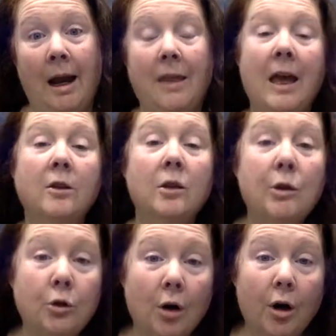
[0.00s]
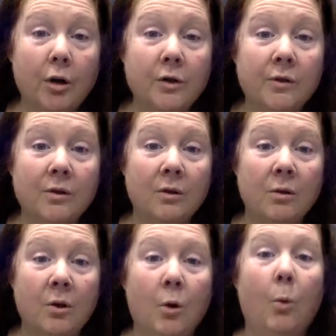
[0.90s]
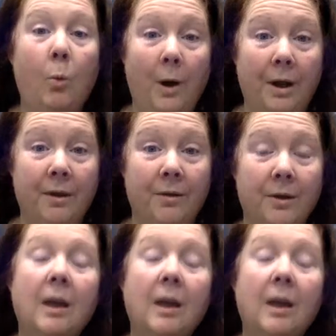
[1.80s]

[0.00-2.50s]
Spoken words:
And that starts with